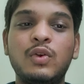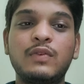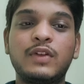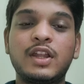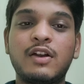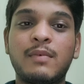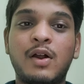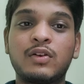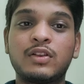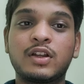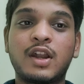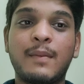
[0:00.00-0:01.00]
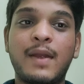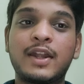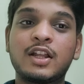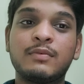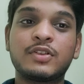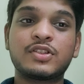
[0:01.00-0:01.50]
Don't worry about the
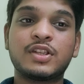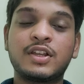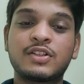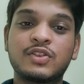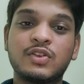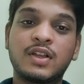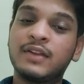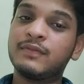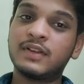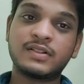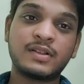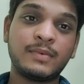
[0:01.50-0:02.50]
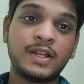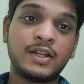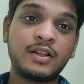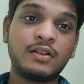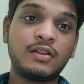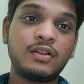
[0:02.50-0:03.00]
grammatical mistakes, you can fix
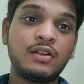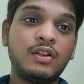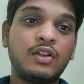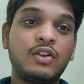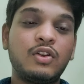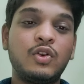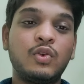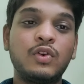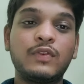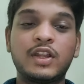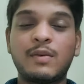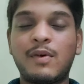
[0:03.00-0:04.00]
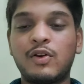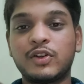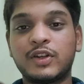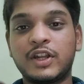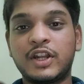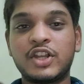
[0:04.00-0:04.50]
them later. Don't worry
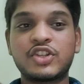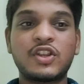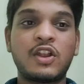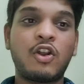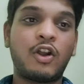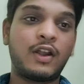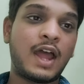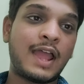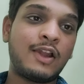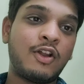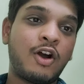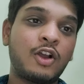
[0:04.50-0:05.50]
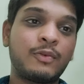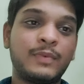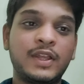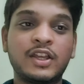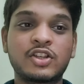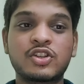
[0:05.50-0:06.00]
about your narration or
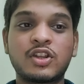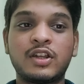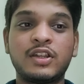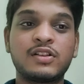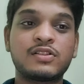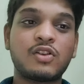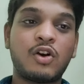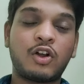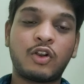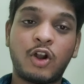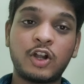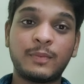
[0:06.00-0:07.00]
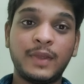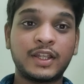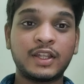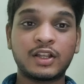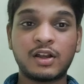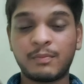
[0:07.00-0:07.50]
dialogue being extraneous or
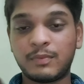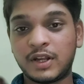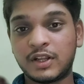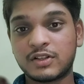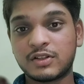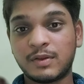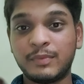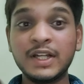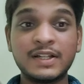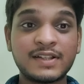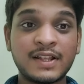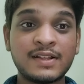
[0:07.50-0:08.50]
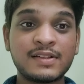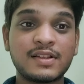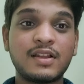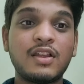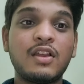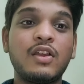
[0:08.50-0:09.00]
not making complete
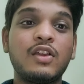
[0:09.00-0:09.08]
sense.